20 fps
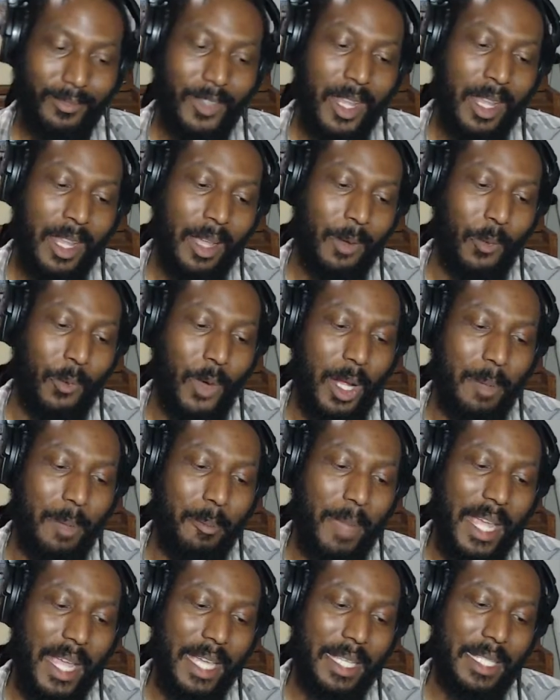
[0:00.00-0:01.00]
What
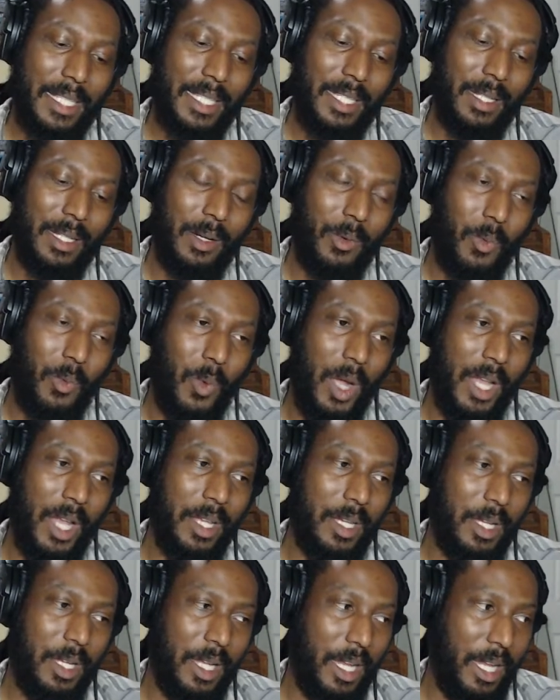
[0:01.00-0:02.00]
makes
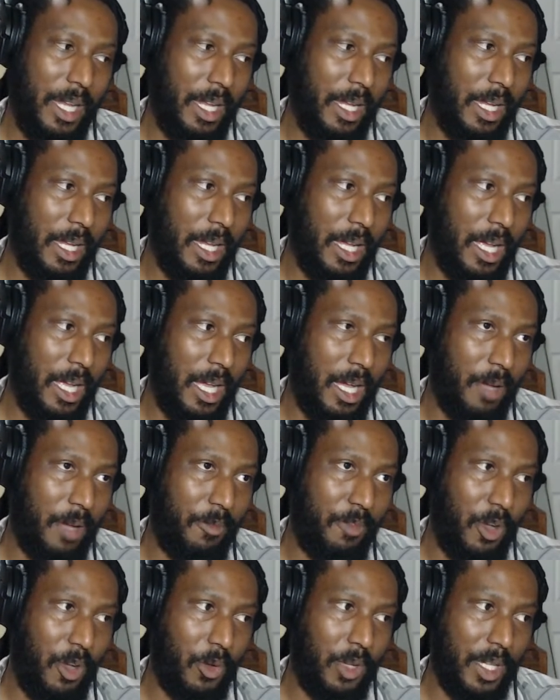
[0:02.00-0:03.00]
one
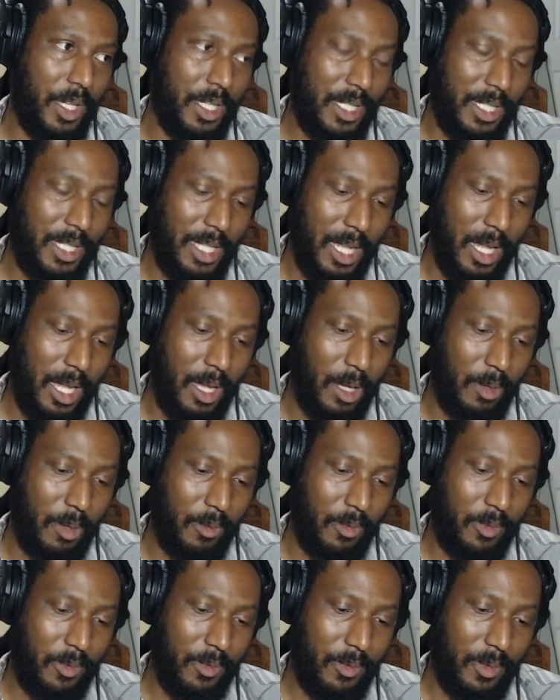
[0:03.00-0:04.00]
focus
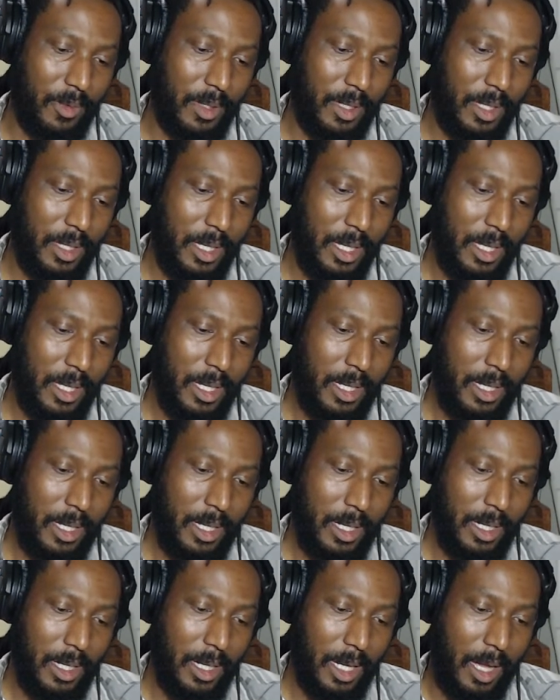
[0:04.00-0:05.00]
of
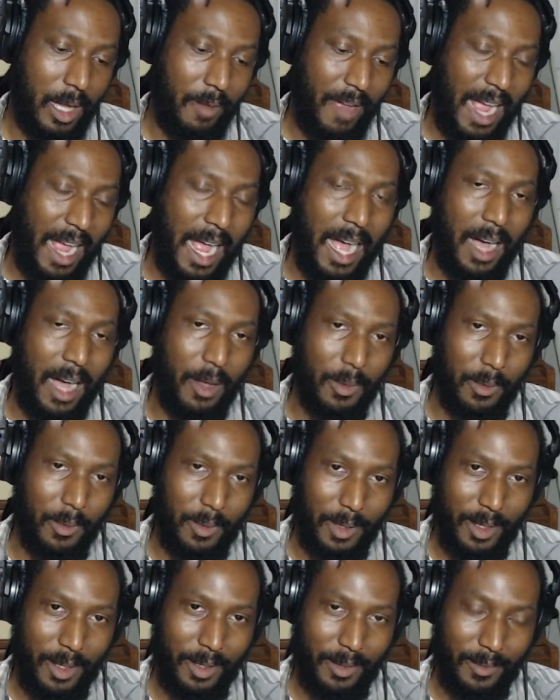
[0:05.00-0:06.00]

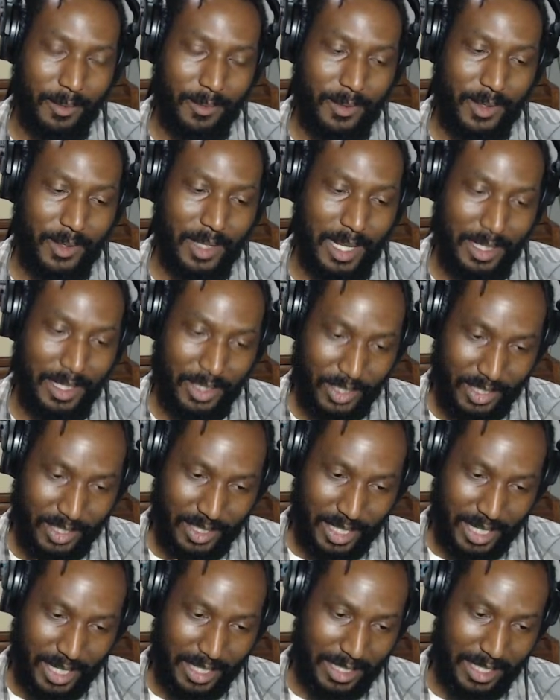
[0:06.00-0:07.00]
how to
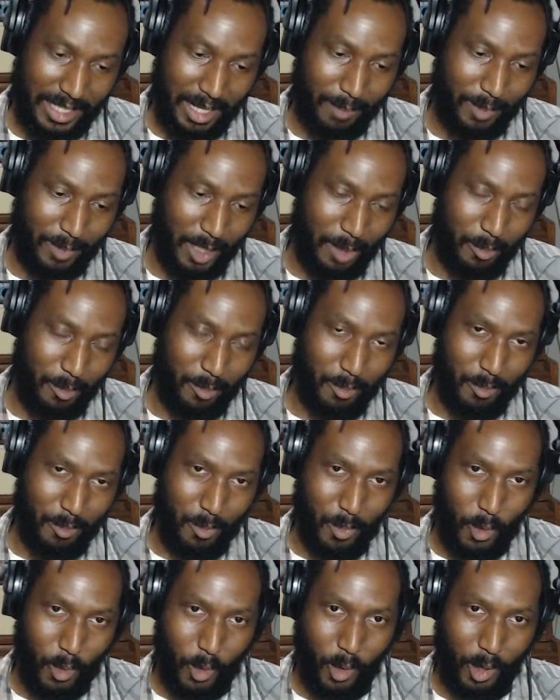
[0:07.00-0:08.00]
study something
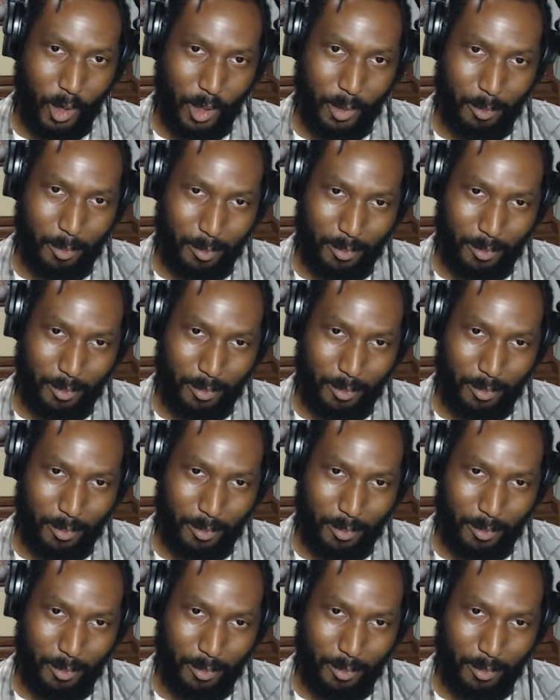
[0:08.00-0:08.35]
more